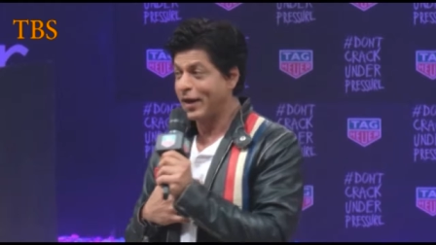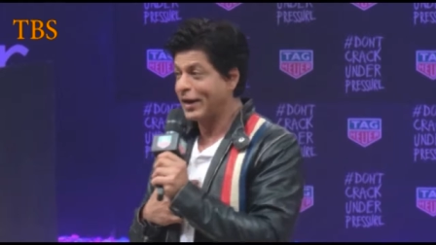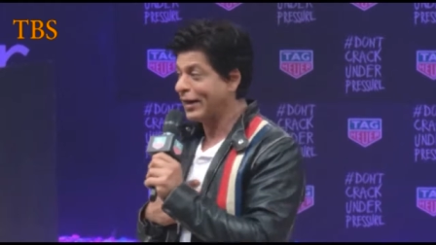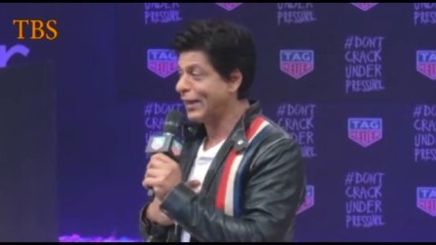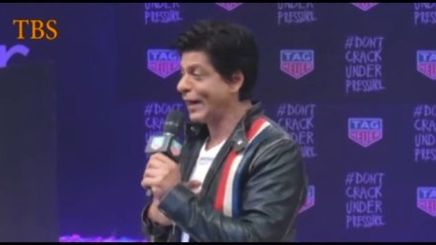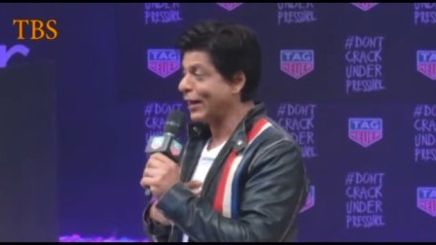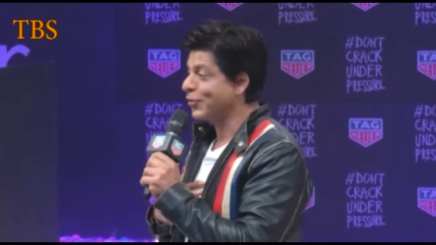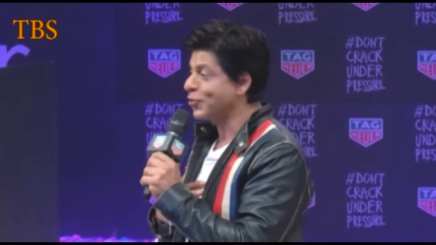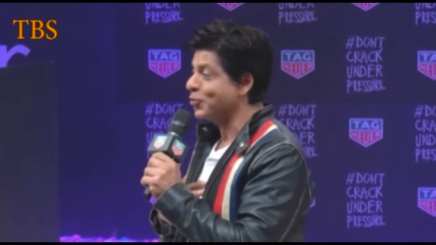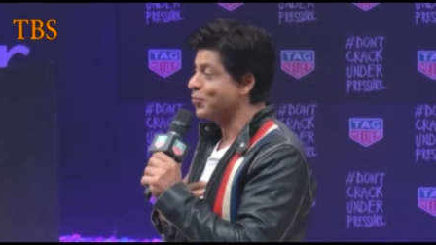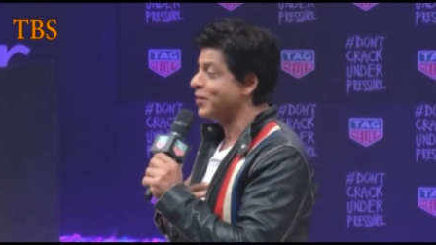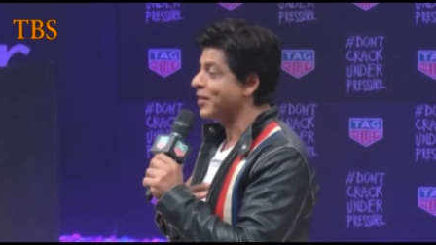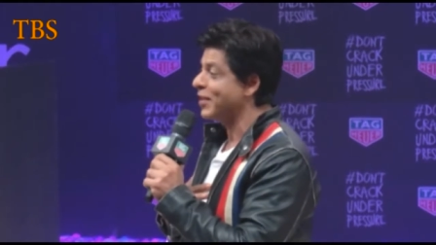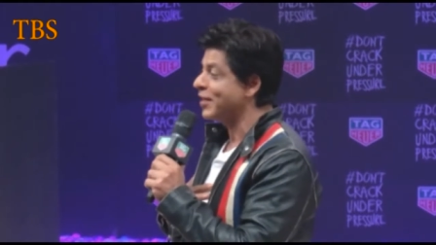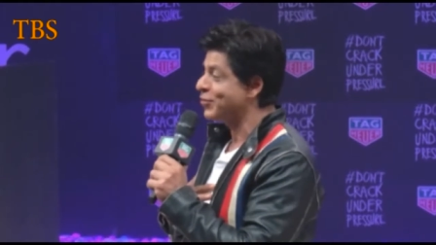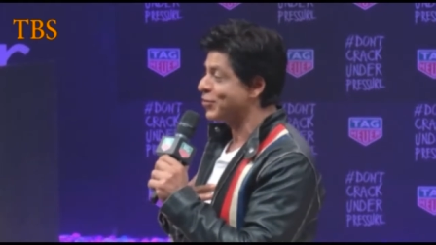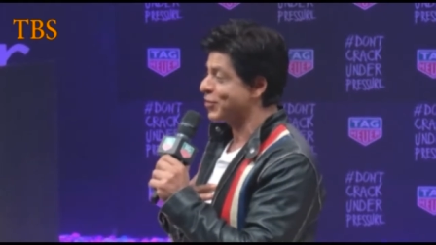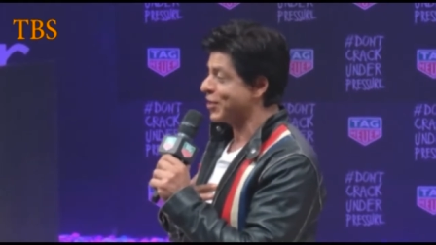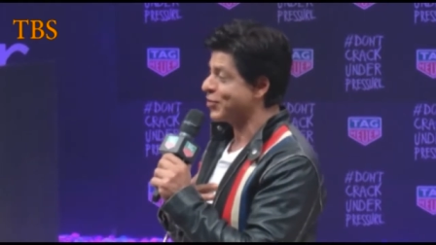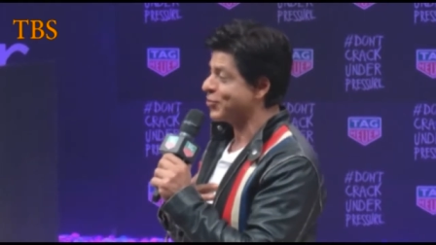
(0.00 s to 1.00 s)
I'd like to
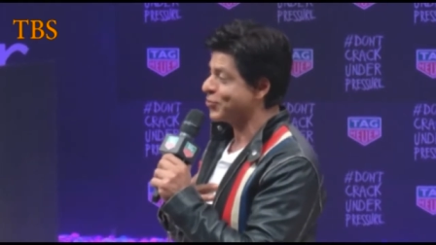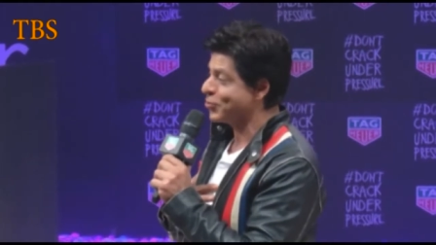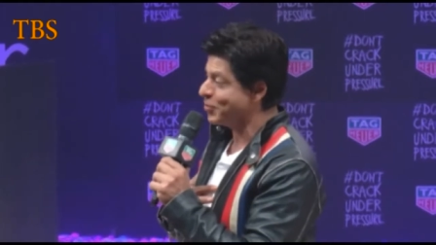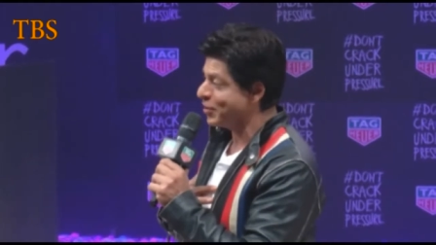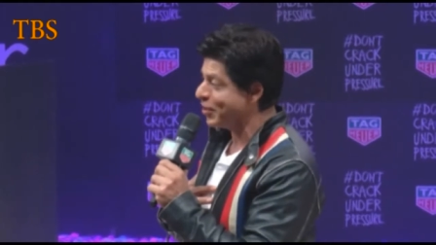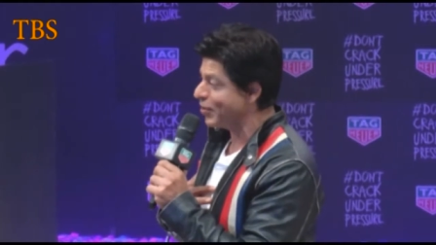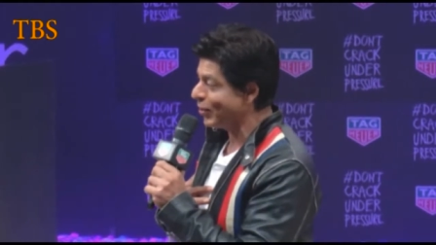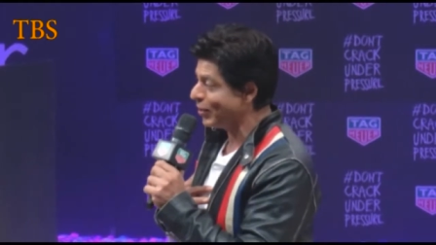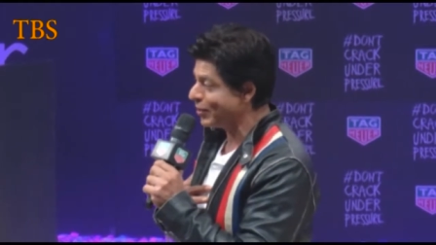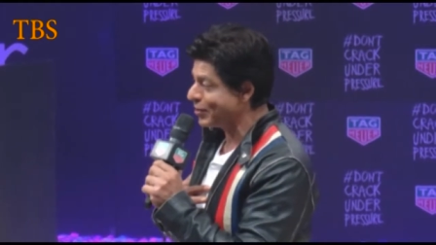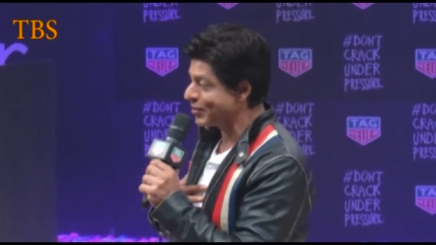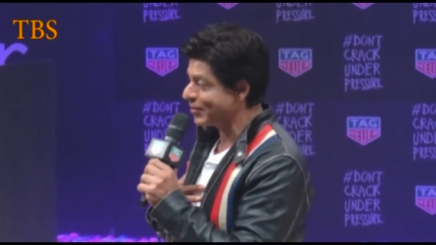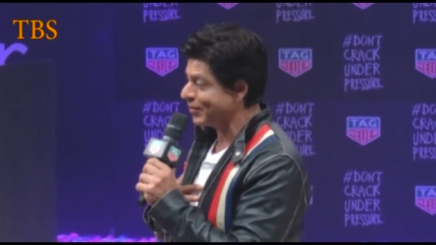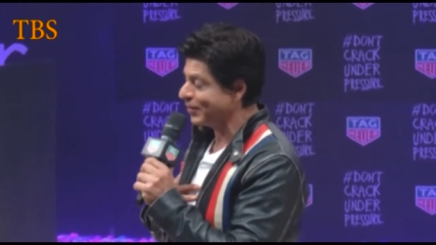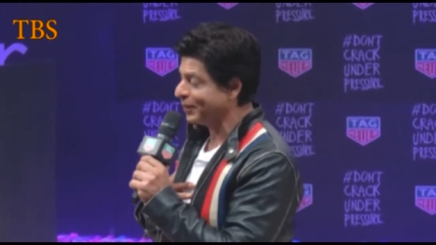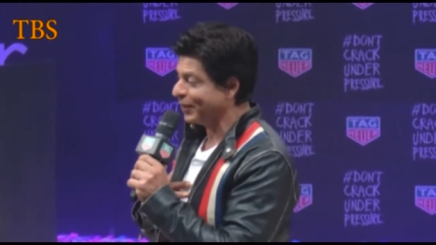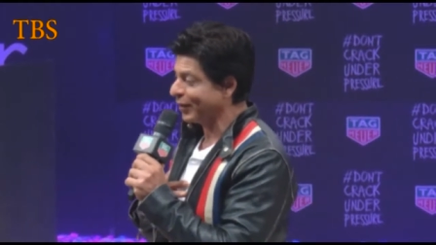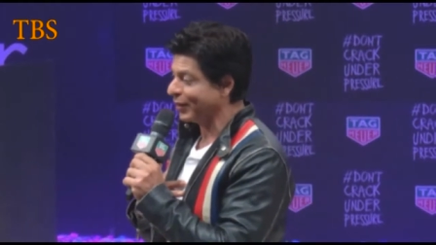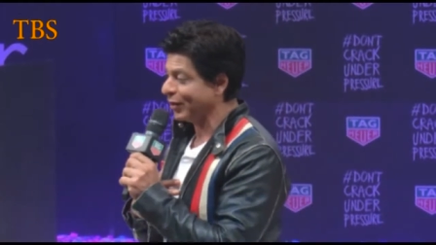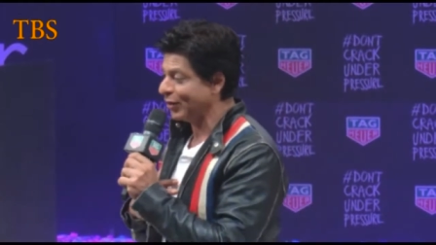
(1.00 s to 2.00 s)
believe sticks to me
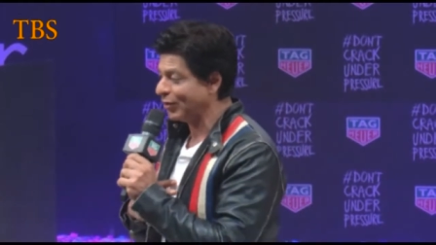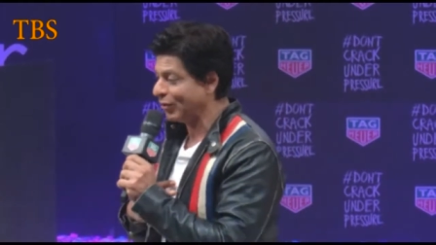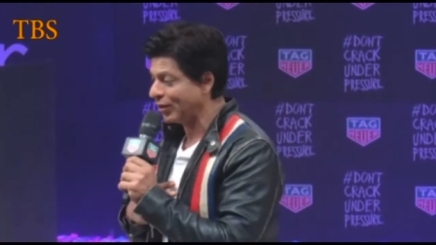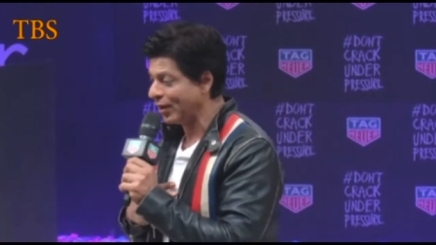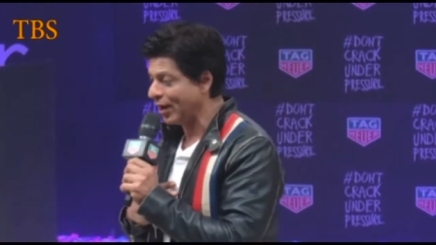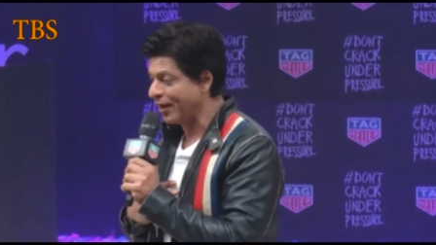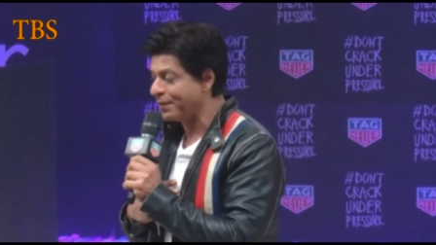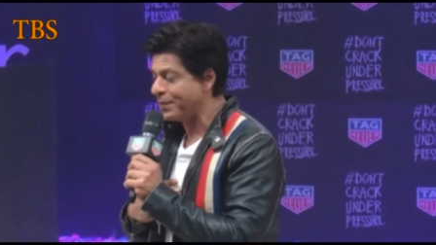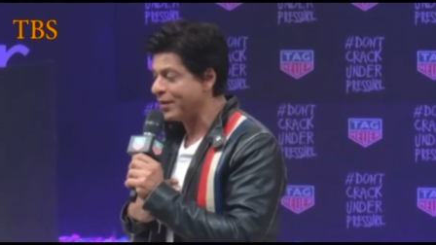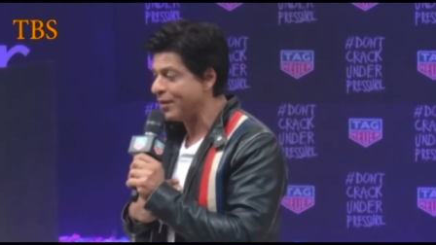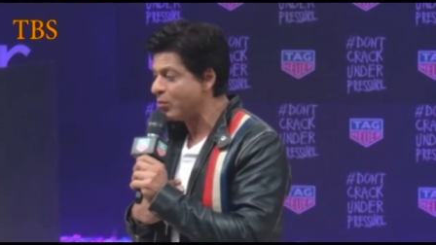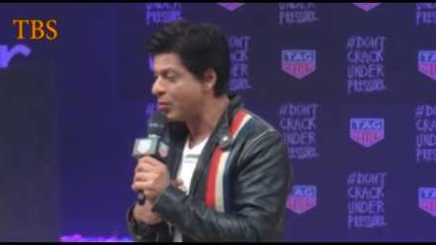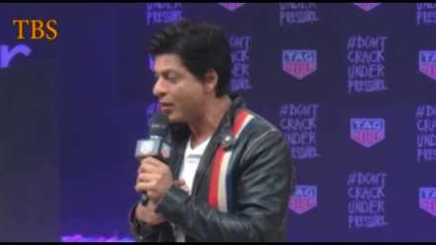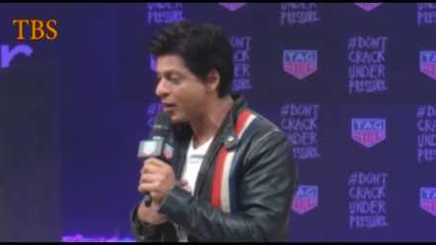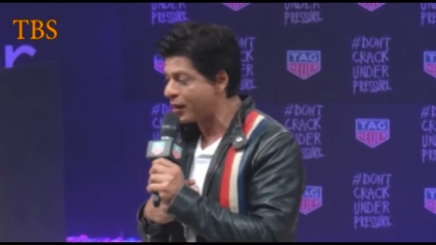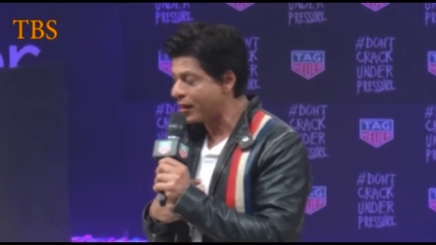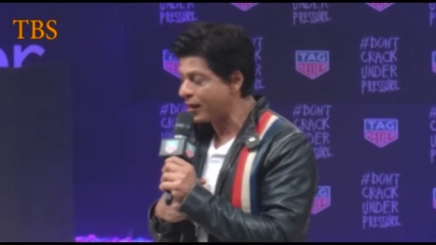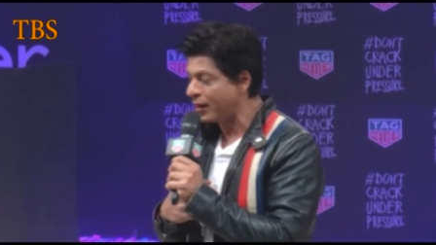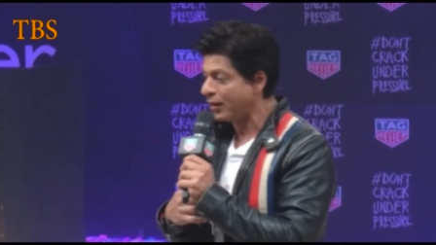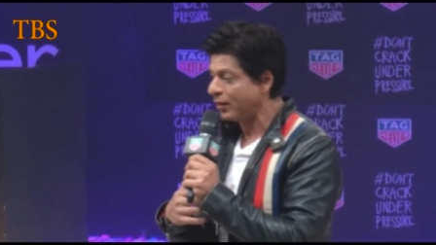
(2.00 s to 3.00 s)
also because I've been
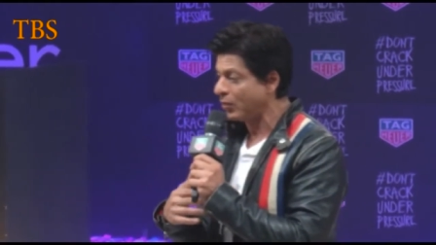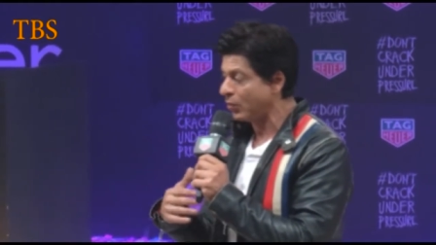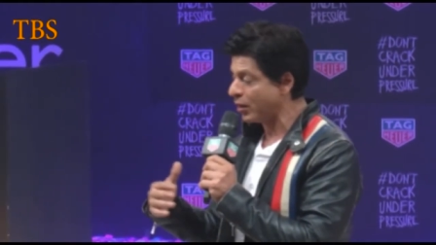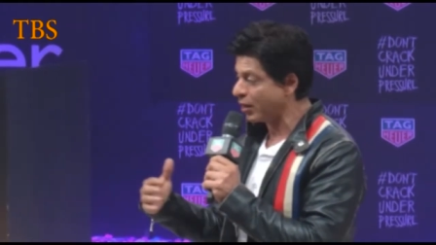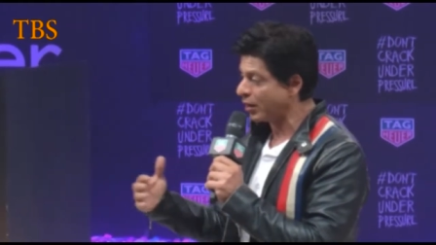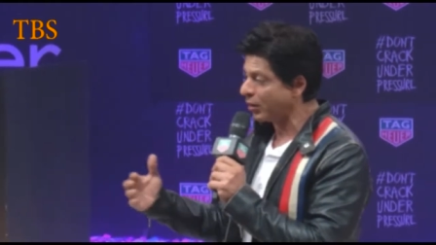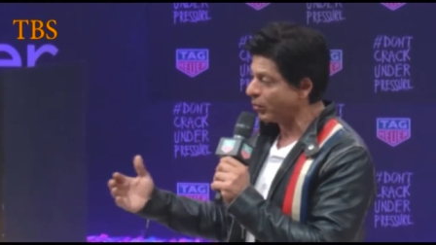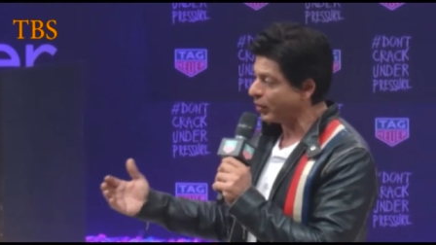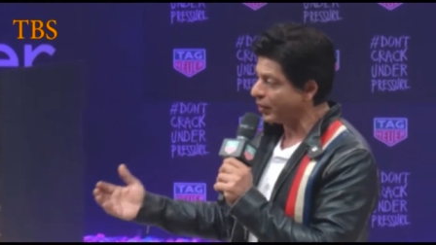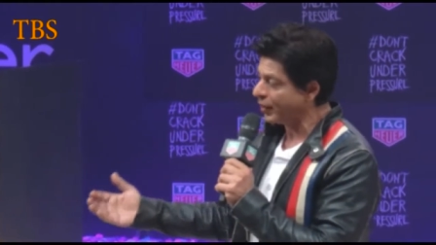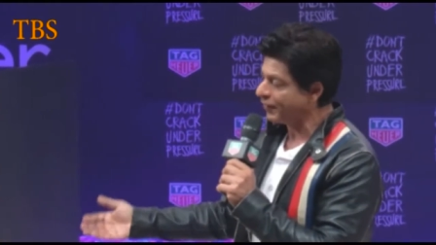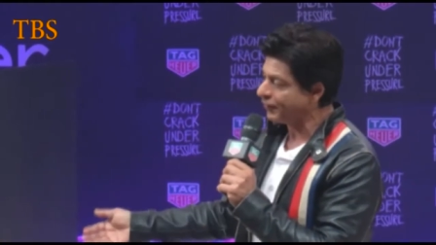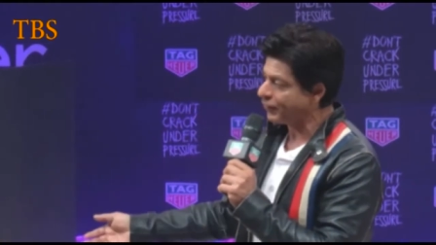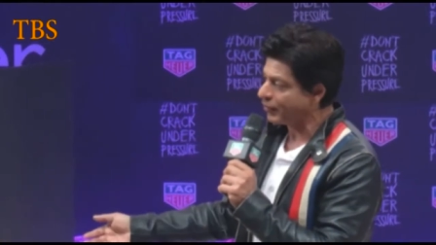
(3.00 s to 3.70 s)
working with them